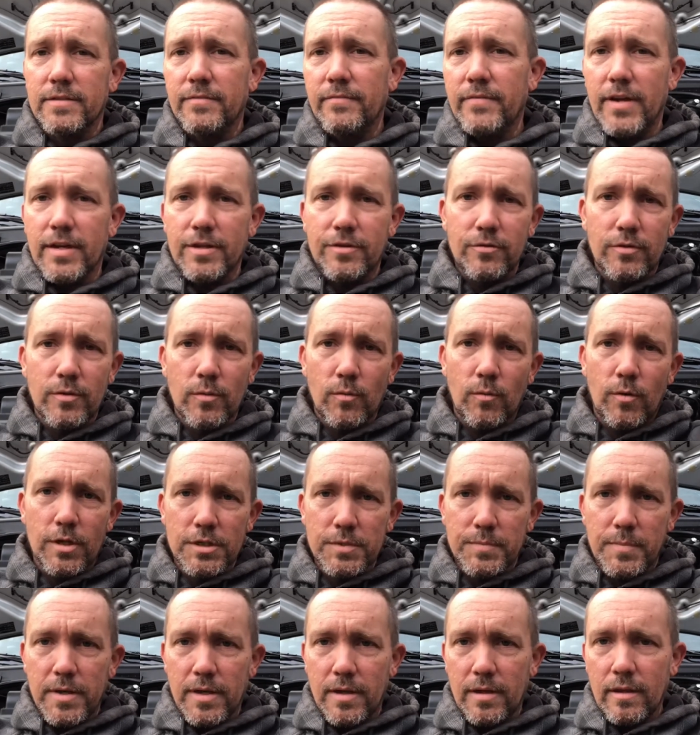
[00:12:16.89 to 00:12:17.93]
In fact, you can
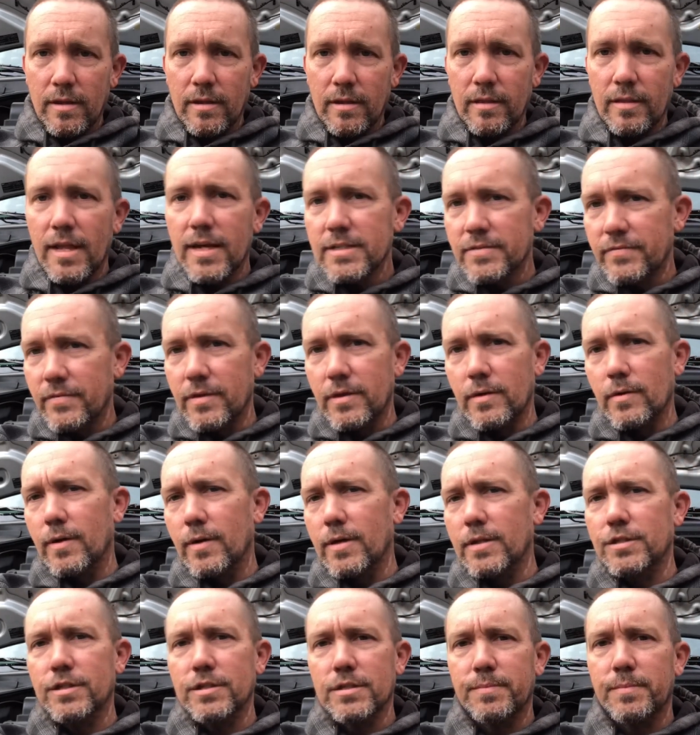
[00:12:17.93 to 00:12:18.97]
watch my last video I
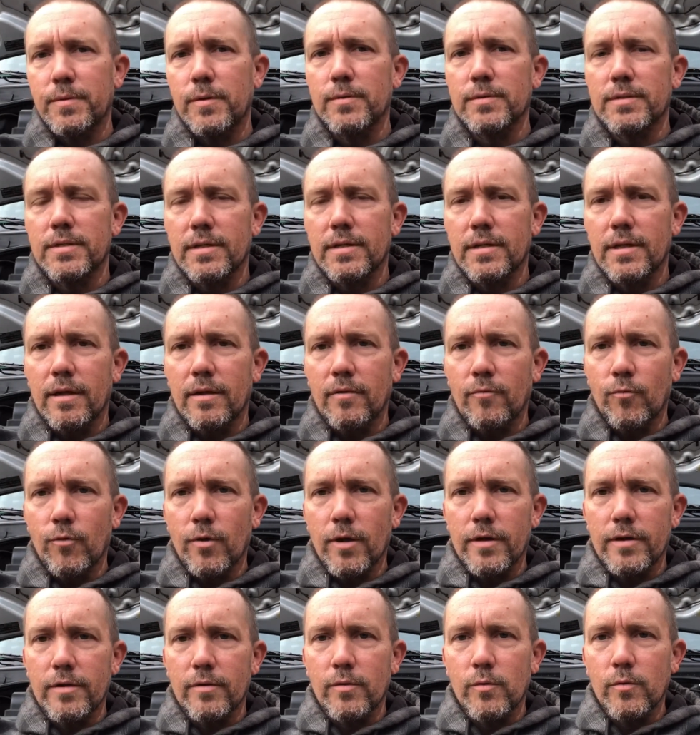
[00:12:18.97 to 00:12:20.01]
just posted uh, where
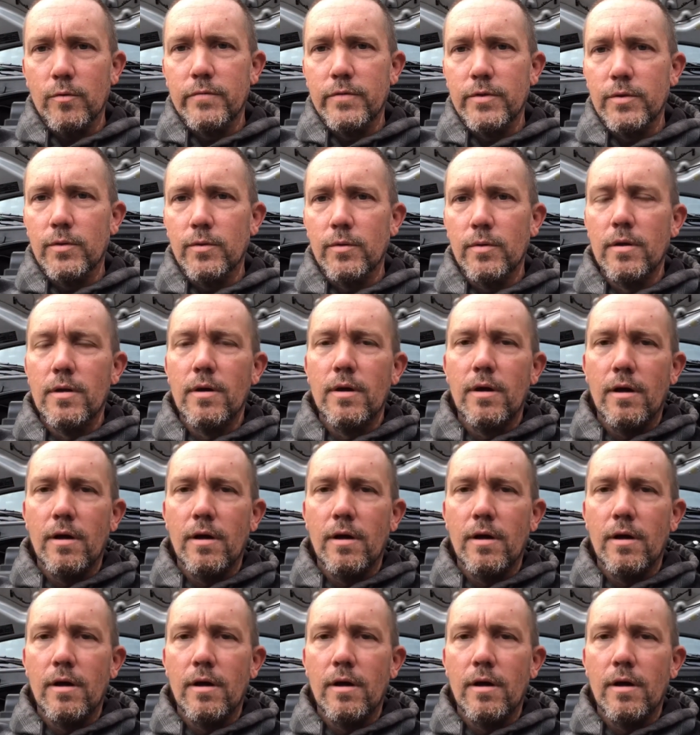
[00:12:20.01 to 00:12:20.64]
I do a review